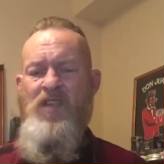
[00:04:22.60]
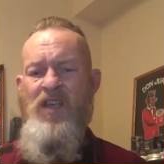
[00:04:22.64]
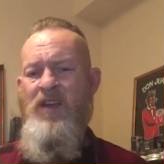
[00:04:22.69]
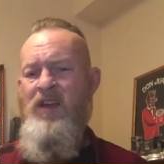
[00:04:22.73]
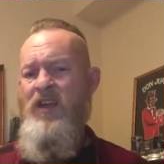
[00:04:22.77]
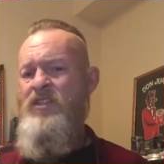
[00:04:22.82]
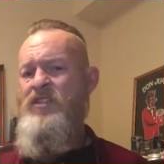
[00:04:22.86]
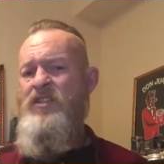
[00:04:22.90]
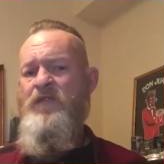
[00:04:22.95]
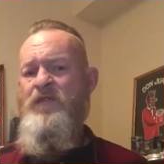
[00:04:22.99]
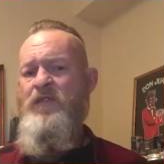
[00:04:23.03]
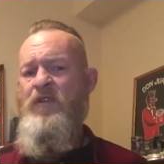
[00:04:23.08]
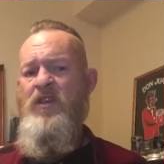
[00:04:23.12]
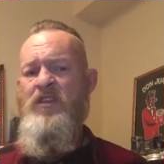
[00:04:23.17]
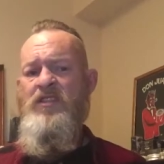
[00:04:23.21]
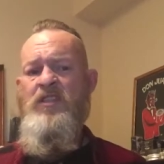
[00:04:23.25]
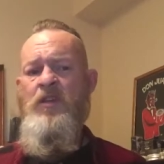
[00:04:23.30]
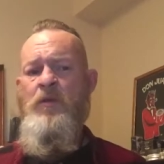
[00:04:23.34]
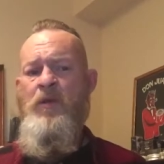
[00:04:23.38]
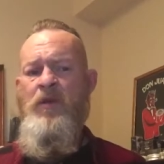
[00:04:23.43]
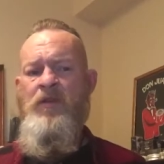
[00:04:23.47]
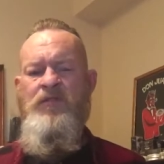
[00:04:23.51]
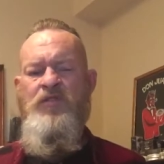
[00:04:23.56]
And that's the first
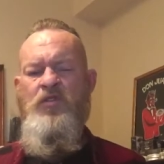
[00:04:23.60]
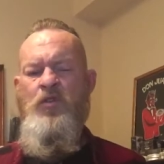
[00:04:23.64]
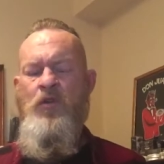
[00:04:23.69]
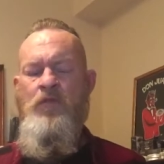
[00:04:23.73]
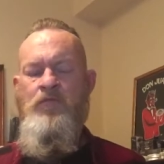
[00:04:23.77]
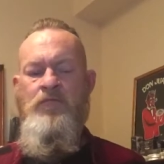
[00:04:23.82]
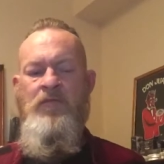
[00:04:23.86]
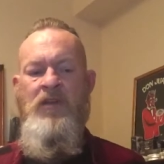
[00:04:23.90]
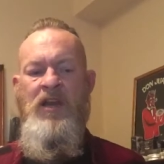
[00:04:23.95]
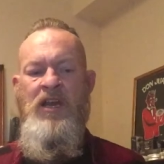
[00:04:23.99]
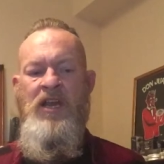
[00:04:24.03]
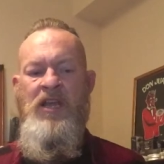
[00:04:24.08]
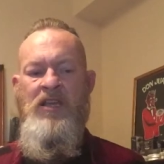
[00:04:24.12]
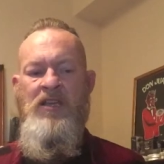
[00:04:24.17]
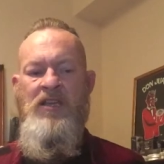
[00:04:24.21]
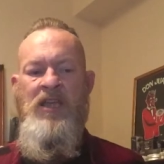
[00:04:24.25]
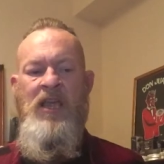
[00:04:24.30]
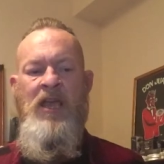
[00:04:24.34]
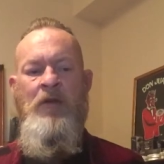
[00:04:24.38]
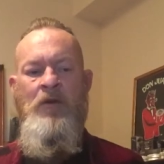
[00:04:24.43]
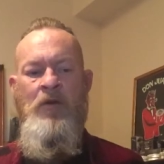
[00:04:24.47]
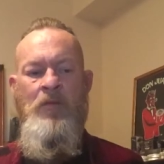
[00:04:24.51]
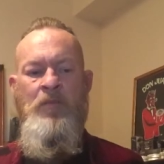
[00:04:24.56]
time I've sort of really
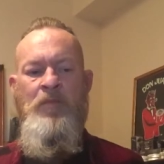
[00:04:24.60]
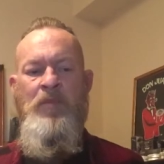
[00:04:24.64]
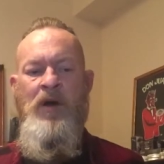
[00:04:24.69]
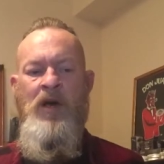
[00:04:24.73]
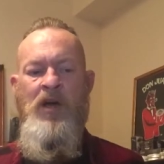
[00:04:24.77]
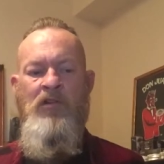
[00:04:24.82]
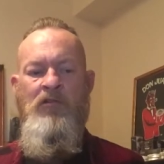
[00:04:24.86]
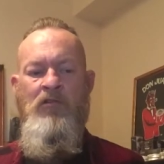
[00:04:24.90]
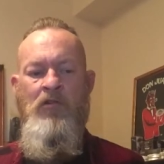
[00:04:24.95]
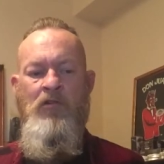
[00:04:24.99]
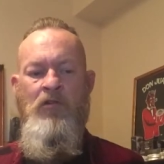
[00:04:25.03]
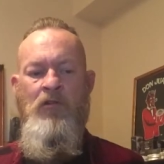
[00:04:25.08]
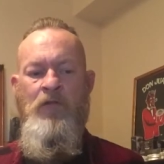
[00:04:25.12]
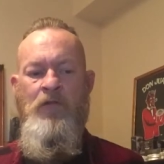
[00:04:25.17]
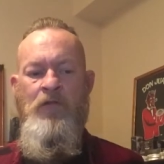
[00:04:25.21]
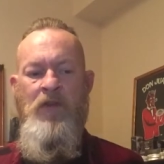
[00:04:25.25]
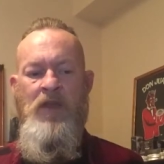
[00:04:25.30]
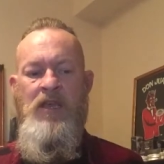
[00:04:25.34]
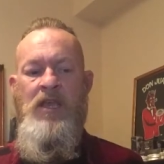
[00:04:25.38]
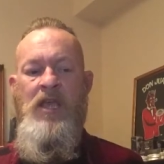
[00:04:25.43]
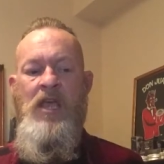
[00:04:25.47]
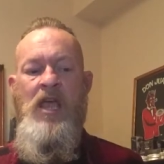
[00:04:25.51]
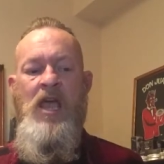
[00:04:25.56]
encountered
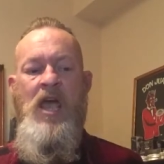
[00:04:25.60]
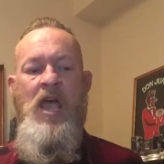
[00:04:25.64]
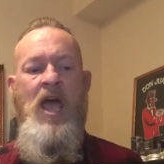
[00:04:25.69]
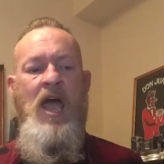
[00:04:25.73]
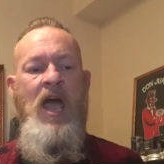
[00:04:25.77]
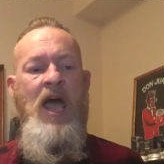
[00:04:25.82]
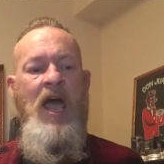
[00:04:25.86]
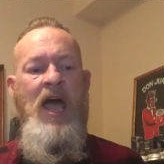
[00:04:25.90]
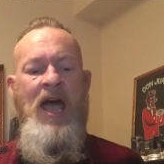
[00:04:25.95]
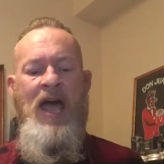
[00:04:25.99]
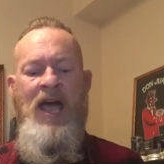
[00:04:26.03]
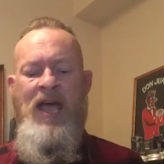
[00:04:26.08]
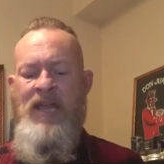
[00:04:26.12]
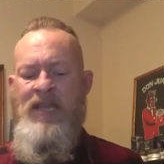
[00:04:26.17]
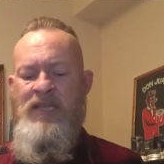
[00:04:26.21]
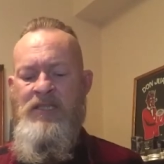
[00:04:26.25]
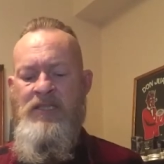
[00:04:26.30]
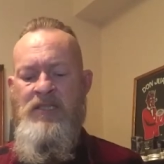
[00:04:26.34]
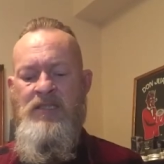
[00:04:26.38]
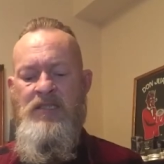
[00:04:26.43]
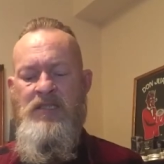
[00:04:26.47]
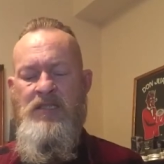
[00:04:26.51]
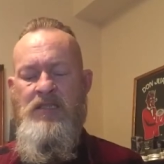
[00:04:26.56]
pyrography.
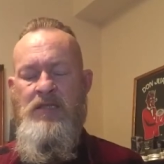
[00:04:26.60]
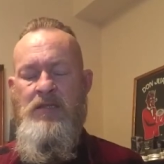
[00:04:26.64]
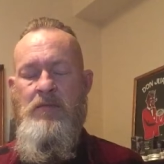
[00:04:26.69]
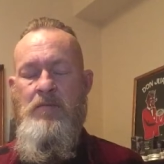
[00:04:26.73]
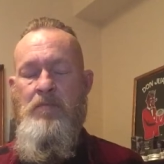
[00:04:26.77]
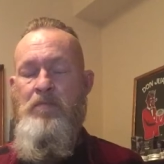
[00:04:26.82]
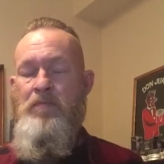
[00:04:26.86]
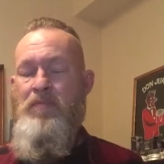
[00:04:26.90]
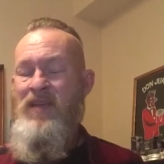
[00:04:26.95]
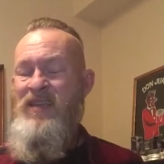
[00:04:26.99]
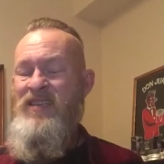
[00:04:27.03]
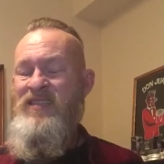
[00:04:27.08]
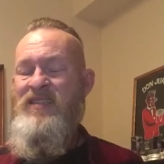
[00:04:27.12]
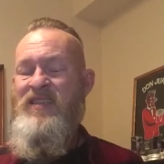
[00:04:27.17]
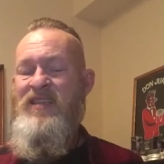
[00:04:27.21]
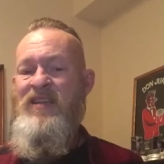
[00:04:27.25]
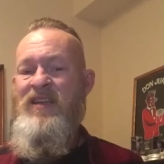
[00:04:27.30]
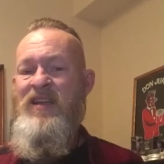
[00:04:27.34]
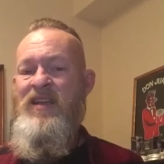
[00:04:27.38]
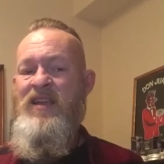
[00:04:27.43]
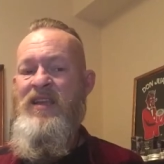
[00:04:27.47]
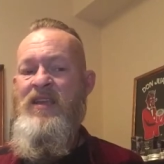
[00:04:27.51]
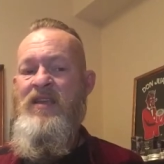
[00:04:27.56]
And
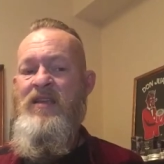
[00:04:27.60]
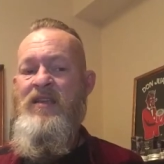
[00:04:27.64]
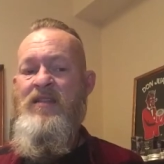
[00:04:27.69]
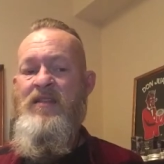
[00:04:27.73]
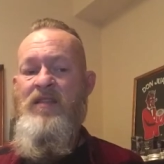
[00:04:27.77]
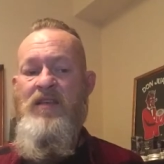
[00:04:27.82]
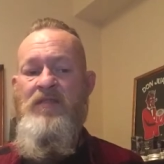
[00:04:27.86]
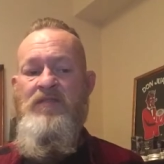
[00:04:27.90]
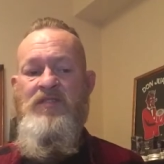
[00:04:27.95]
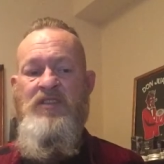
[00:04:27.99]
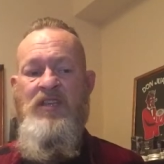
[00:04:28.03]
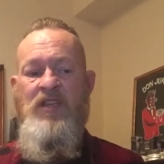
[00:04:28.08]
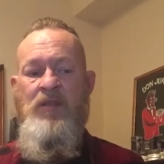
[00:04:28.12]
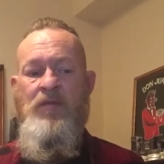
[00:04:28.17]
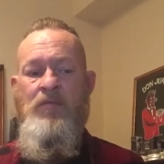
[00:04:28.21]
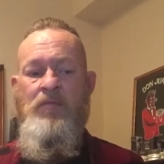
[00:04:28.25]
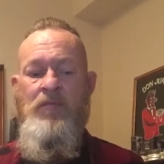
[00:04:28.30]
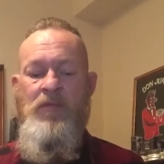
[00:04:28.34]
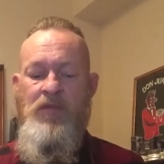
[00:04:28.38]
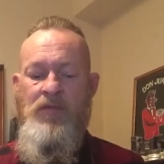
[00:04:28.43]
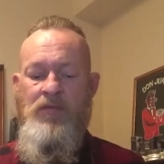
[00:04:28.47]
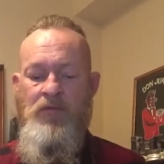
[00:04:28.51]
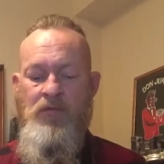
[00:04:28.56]
basically, they've sent
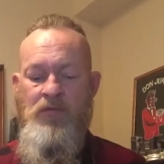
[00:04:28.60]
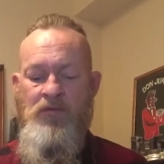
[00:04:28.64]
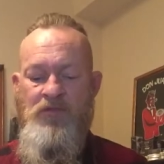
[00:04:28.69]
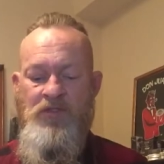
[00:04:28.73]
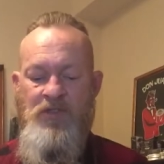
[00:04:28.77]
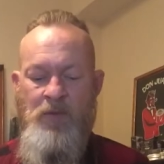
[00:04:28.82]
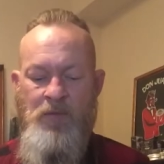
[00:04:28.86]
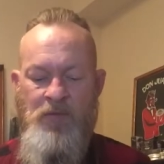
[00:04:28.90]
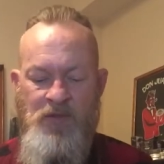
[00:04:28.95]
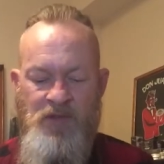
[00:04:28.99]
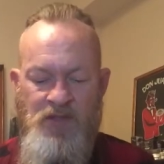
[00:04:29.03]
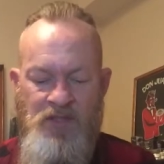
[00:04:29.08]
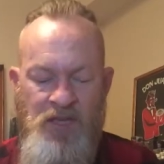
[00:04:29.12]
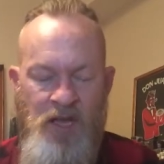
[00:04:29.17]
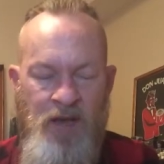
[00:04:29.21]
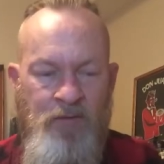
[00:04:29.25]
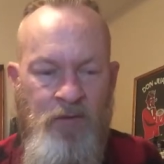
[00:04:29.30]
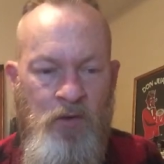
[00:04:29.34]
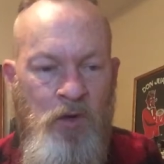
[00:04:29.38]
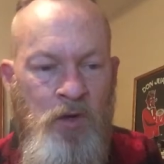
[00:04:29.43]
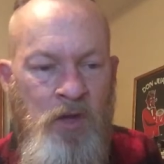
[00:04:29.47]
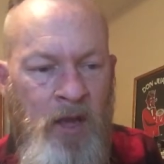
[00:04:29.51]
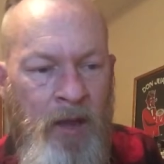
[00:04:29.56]
me through something to
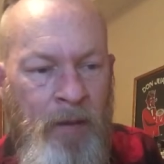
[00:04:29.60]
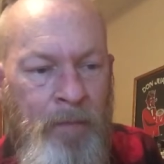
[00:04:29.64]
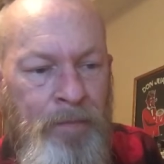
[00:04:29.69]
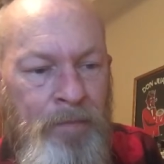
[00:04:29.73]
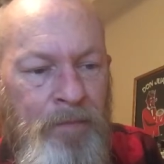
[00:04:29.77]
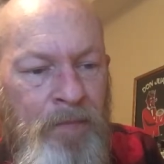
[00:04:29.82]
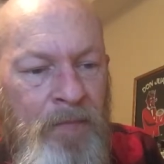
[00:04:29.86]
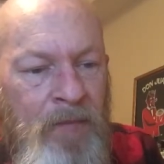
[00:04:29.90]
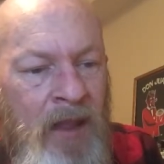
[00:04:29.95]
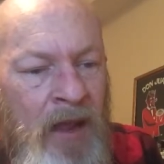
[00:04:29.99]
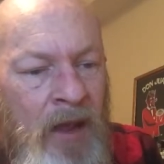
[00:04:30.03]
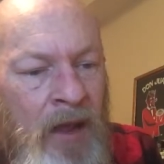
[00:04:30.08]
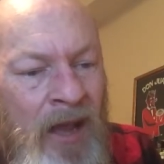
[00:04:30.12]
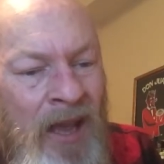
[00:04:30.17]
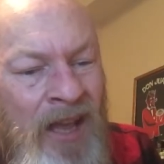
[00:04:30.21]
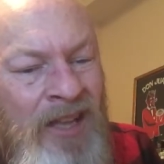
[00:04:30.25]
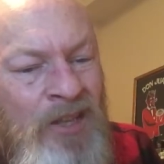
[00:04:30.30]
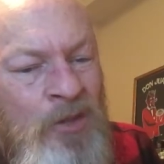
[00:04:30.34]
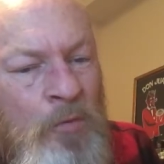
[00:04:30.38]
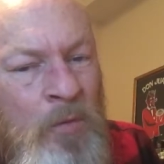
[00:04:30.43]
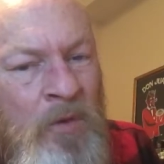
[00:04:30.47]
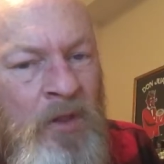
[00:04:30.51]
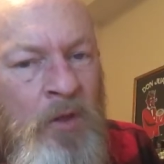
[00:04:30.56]
have a look at. Now,
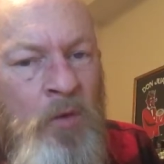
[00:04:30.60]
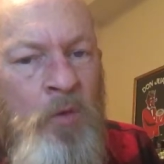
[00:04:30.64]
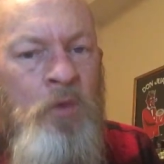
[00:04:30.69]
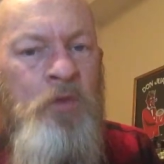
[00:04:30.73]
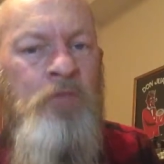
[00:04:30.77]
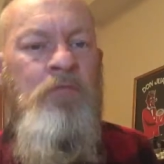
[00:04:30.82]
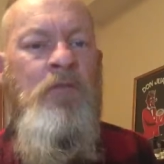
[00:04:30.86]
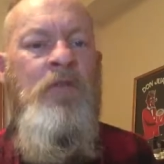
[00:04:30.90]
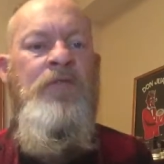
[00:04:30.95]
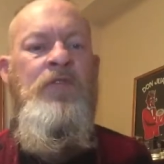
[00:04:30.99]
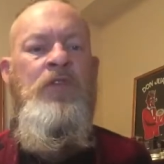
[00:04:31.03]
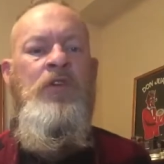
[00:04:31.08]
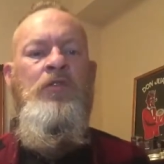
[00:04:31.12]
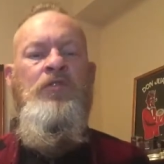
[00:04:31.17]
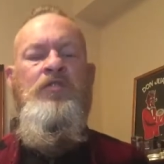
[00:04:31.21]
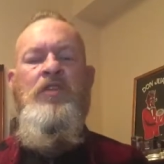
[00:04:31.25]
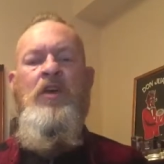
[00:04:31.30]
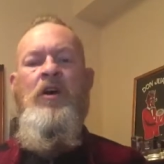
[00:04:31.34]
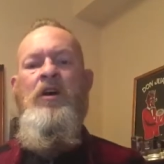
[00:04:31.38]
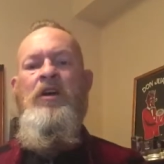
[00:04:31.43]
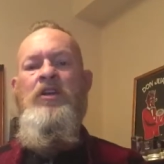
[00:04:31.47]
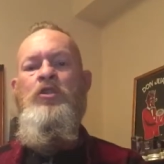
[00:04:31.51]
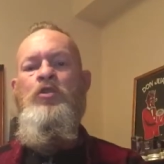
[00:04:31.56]
as with all the reviews
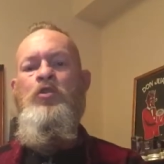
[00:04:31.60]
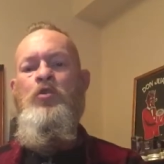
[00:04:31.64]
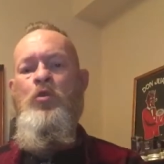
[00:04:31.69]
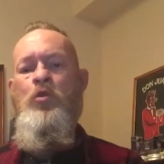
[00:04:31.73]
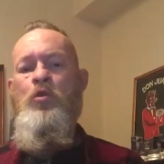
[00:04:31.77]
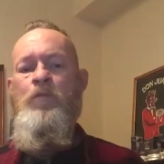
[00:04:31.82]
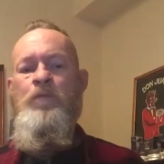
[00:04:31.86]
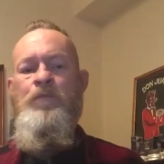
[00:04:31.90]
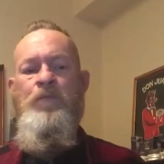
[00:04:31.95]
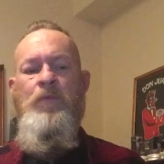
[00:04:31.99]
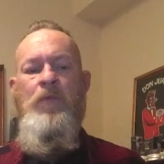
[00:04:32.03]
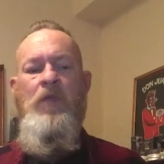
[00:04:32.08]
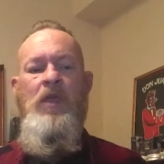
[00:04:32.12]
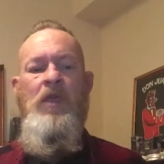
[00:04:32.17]
that I do,